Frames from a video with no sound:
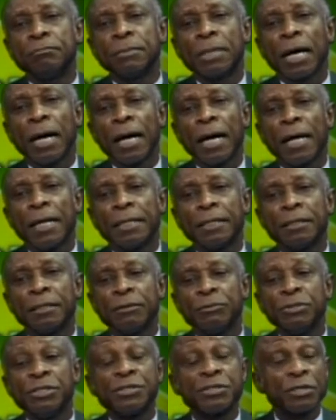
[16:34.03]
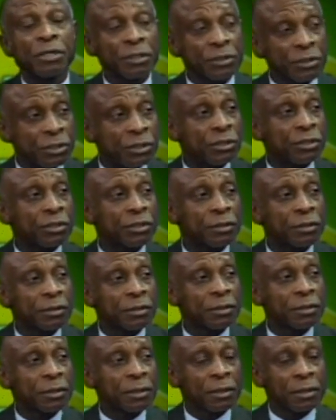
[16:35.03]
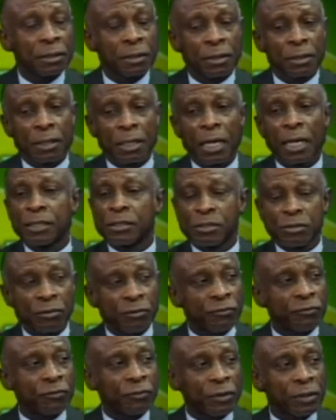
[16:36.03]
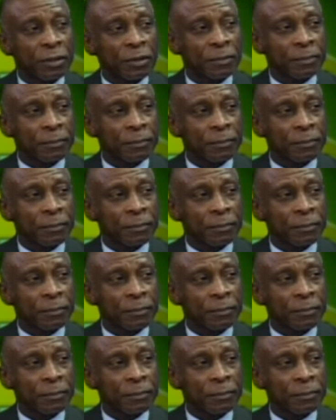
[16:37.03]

And research and so forth.